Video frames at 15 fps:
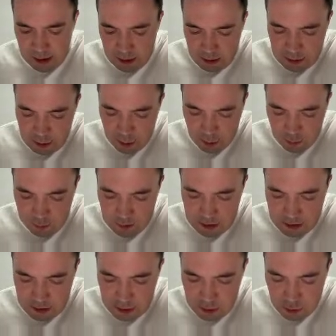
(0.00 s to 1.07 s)
So this
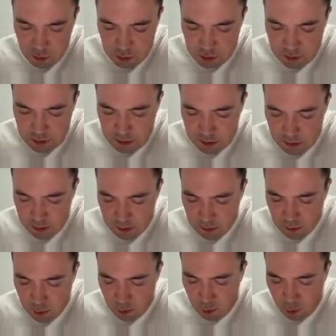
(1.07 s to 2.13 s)
is usually
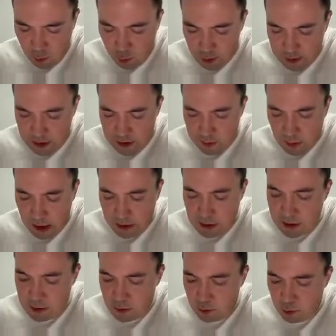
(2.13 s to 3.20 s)
what is
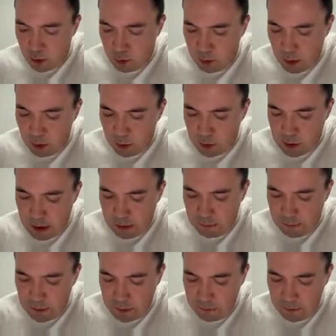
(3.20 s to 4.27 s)
meant when people say
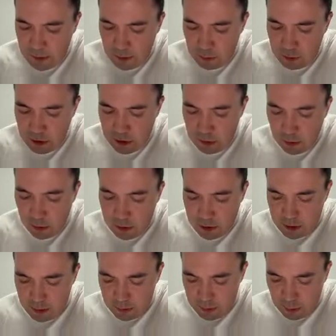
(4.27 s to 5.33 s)
fill or kill
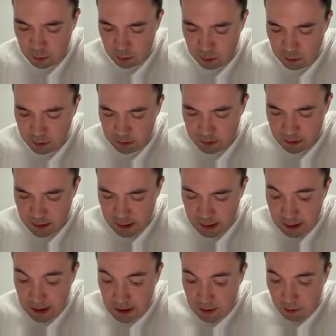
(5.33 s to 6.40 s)
order.
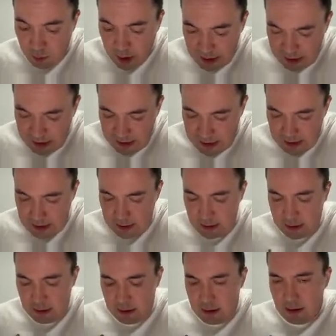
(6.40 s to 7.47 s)
But
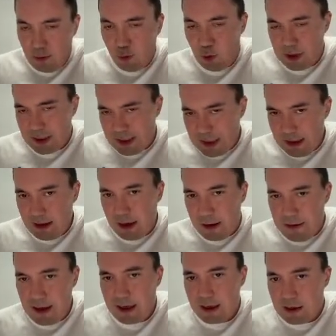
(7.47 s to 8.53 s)
still, I
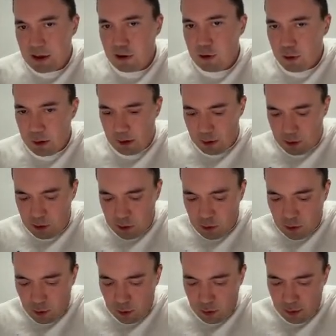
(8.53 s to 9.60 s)
think it's good
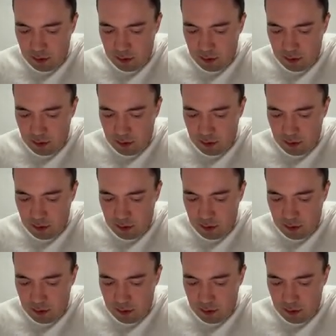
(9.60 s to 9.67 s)
to